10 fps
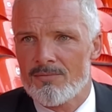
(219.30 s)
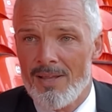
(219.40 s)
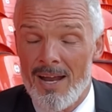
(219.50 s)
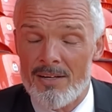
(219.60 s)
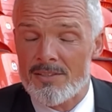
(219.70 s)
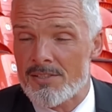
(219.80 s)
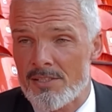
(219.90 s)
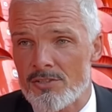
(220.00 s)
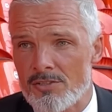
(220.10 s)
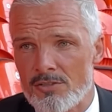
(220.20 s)
hard
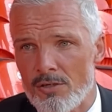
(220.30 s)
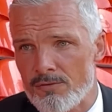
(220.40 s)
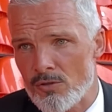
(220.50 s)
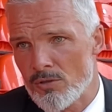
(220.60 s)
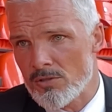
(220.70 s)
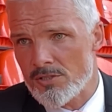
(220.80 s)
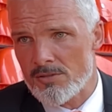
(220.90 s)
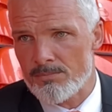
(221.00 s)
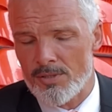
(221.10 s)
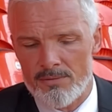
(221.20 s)
decisions, tough
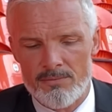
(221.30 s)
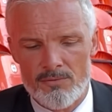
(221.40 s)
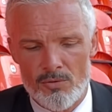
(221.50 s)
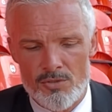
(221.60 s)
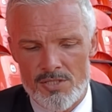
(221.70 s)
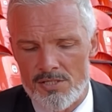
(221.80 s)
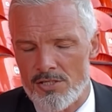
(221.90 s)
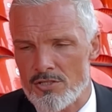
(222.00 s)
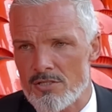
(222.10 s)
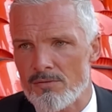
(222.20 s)
calls, but those
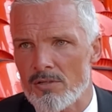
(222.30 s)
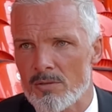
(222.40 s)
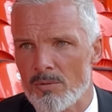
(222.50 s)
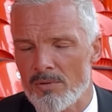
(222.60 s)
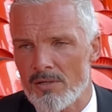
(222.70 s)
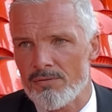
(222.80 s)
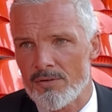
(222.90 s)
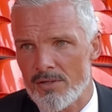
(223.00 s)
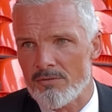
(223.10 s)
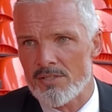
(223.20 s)
decisions have got to be made for
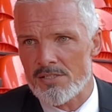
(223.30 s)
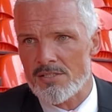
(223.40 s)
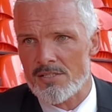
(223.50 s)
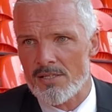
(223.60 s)
the right reasons.